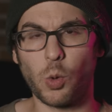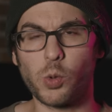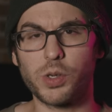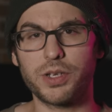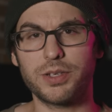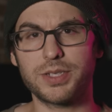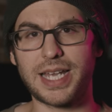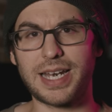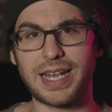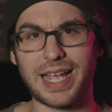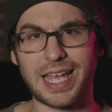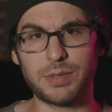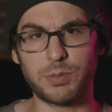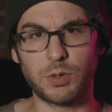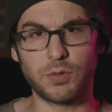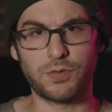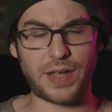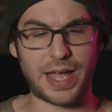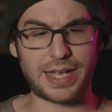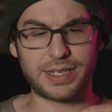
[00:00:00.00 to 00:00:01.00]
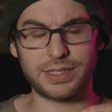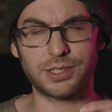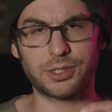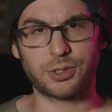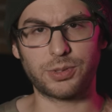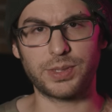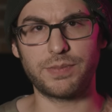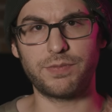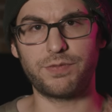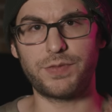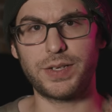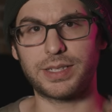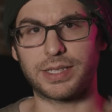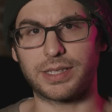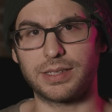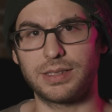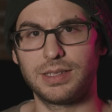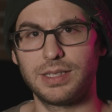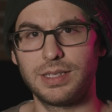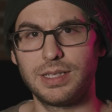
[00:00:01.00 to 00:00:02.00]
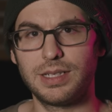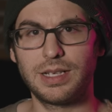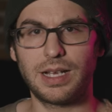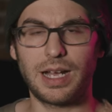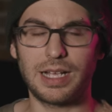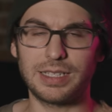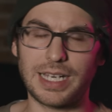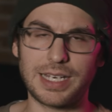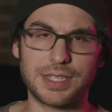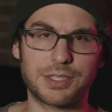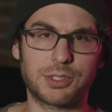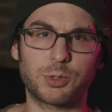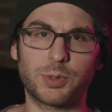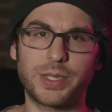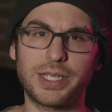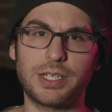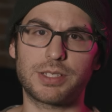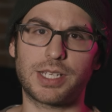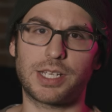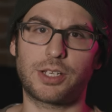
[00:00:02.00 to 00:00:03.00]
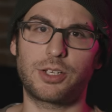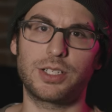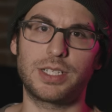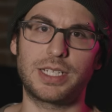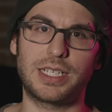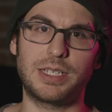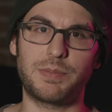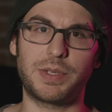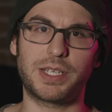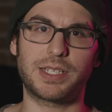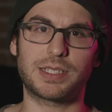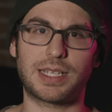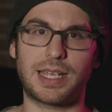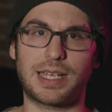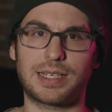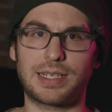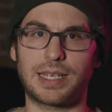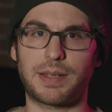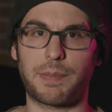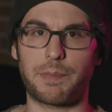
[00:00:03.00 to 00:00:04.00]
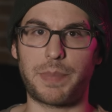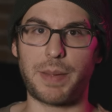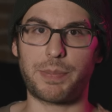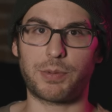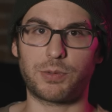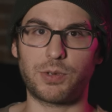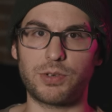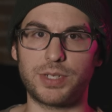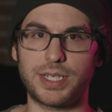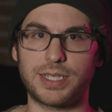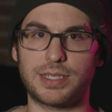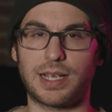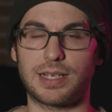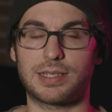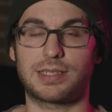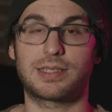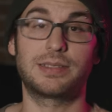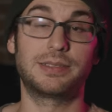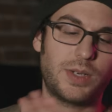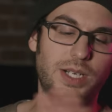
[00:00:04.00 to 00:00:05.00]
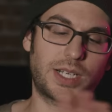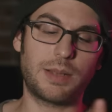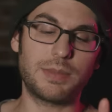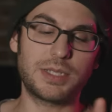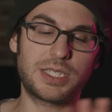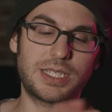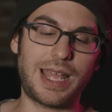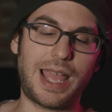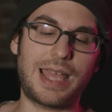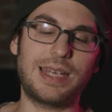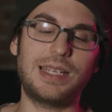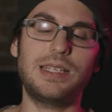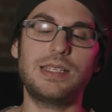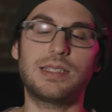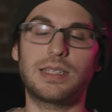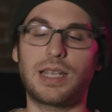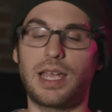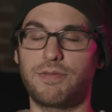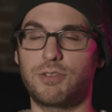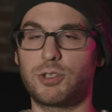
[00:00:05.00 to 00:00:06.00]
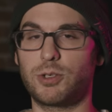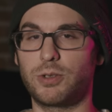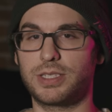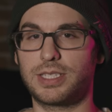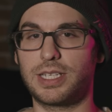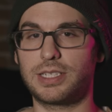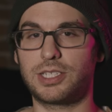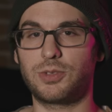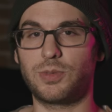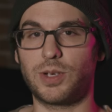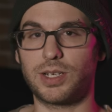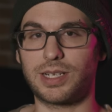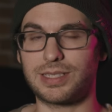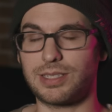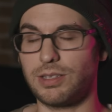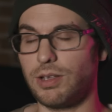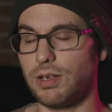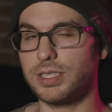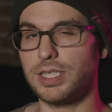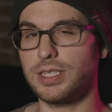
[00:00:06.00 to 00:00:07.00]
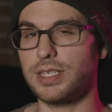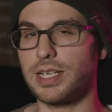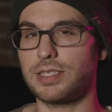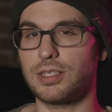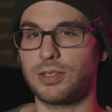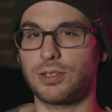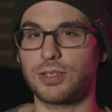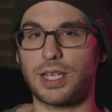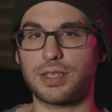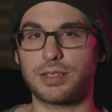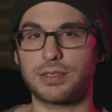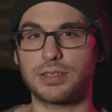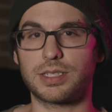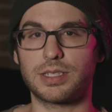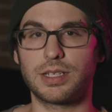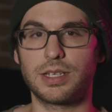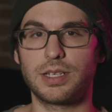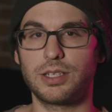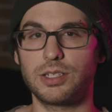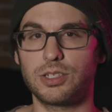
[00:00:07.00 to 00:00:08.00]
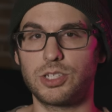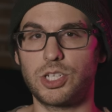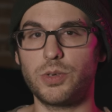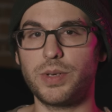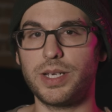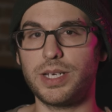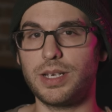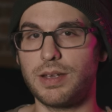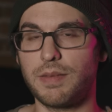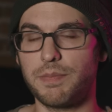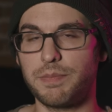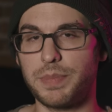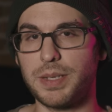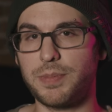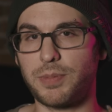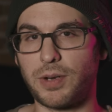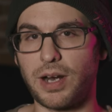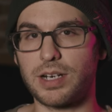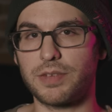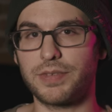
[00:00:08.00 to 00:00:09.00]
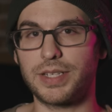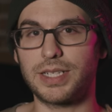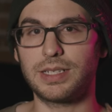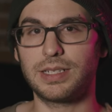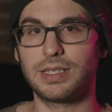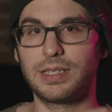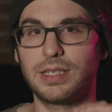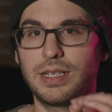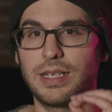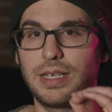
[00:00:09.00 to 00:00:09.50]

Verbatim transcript: Oreos had animal fat in the cream filling. A lot of the Doritos I couldn't eat because they had like pepperoni dust. When it comes to any life choice that you want, as long as it doesn't hurt others, do it, be proud of it.